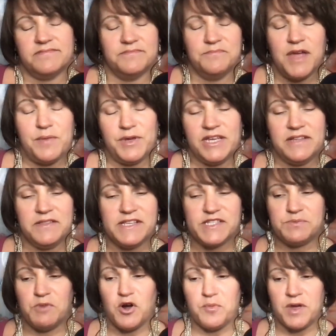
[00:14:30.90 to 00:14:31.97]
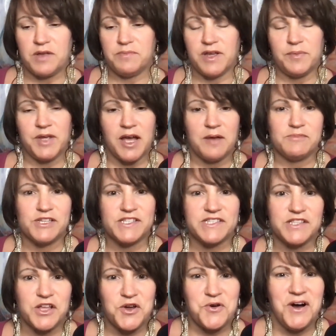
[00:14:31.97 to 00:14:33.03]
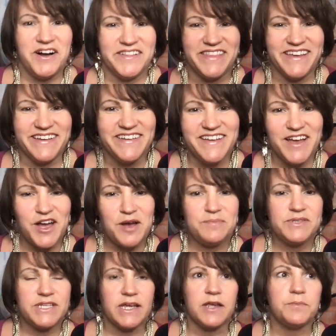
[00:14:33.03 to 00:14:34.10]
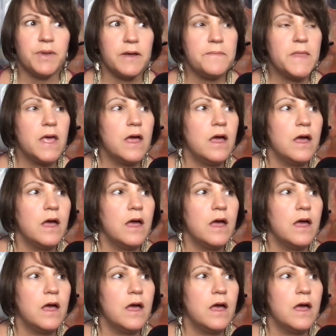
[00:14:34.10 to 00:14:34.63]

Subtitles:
maybe in this moment, maybe I'm just slow on the uptake, but